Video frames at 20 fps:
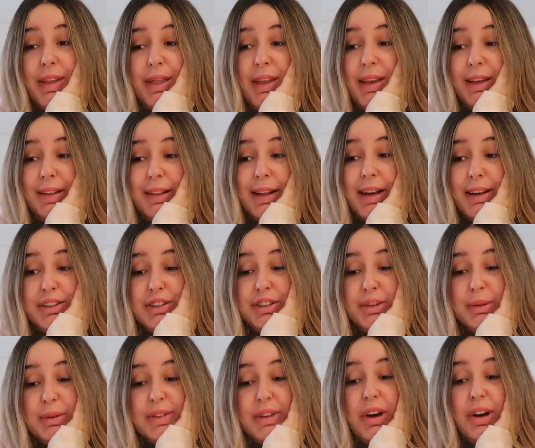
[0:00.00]
I think last
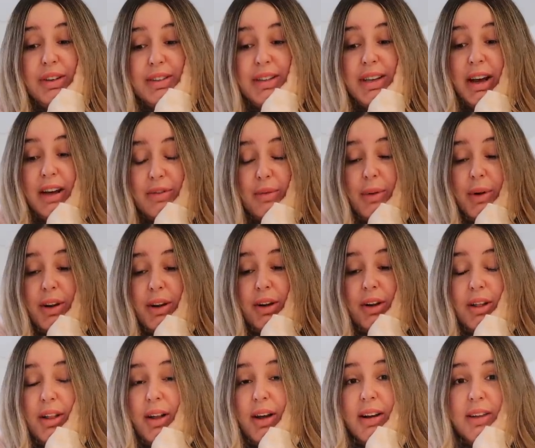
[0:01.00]
year was a tough one on
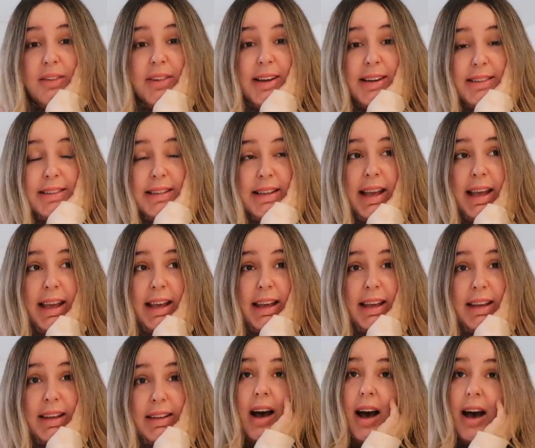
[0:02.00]
a lot of us
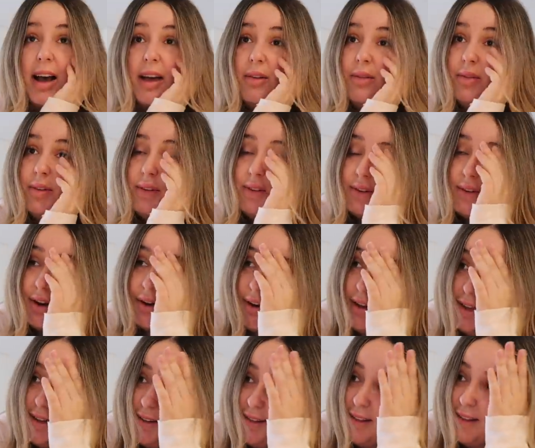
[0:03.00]
and I've
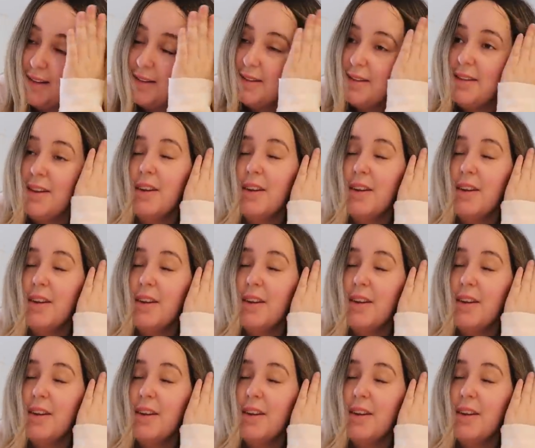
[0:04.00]
started this